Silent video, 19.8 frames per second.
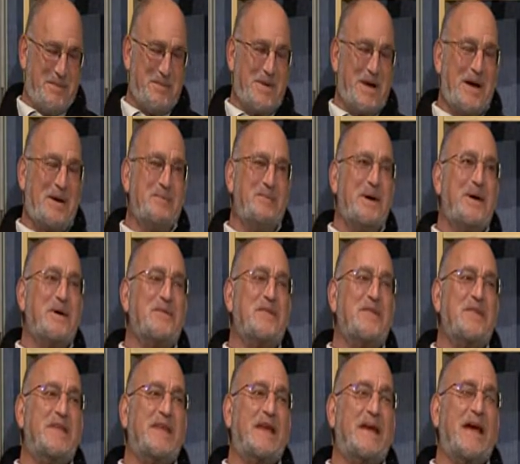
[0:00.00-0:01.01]

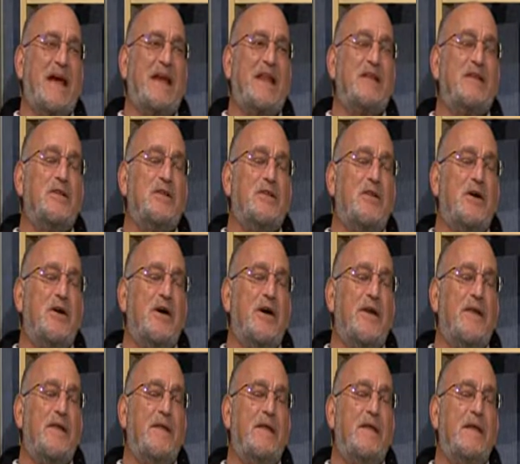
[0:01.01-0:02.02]
about the article
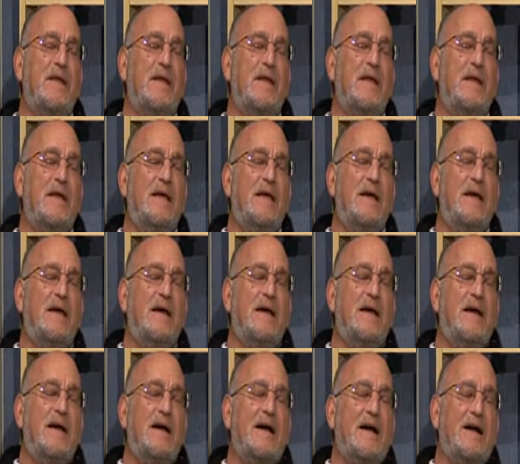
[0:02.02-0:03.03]
on
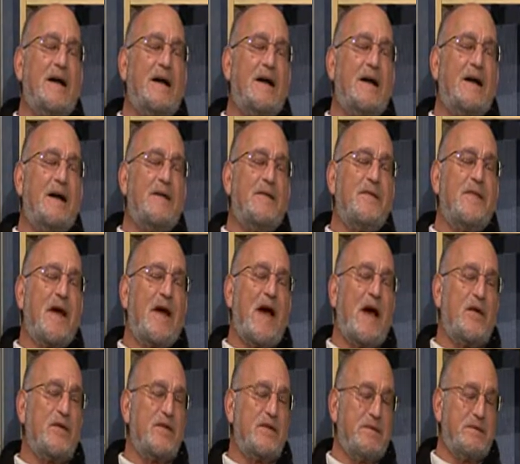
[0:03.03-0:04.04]
the
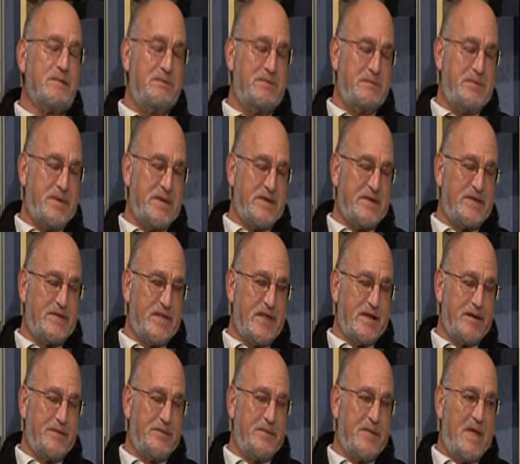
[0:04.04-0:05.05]
housing piece
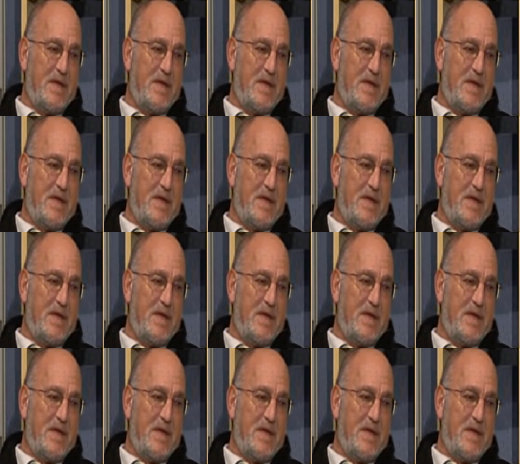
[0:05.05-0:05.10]
there.